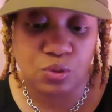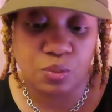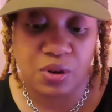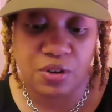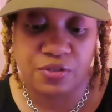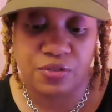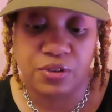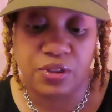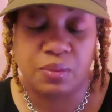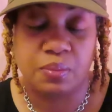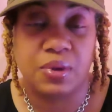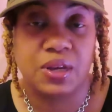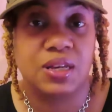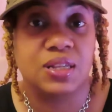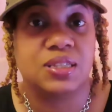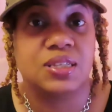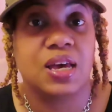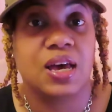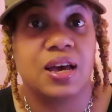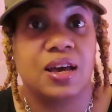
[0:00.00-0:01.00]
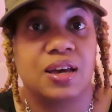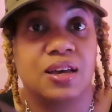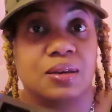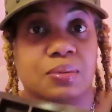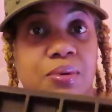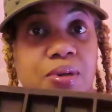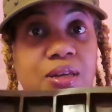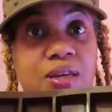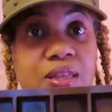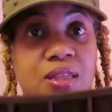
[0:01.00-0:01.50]
But for the
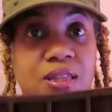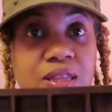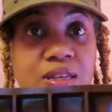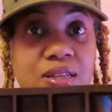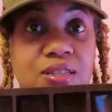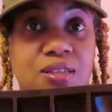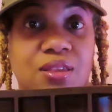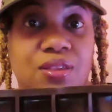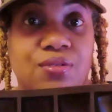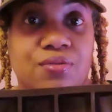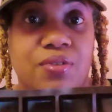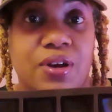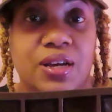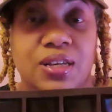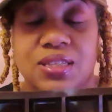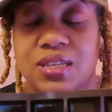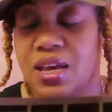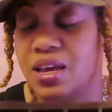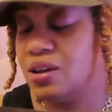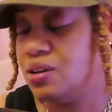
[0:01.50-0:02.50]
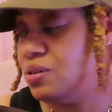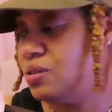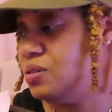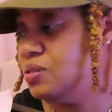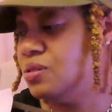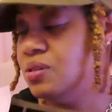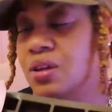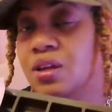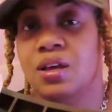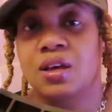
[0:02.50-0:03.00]
meantime, these are the
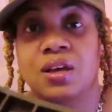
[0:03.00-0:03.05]
rectangle.